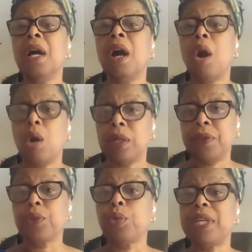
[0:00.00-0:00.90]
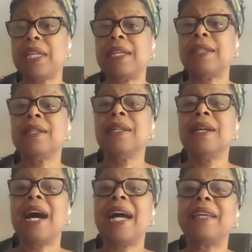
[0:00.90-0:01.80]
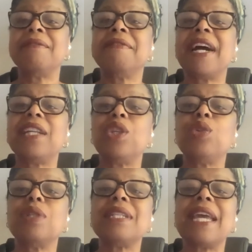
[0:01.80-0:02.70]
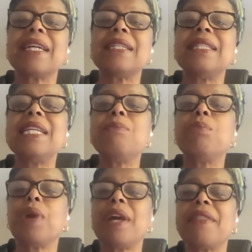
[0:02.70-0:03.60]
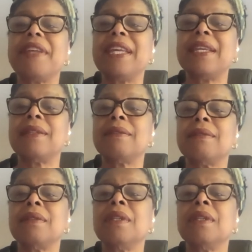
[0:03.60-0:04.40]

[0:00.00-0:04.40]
On 3, I invite you to take a deep breath in.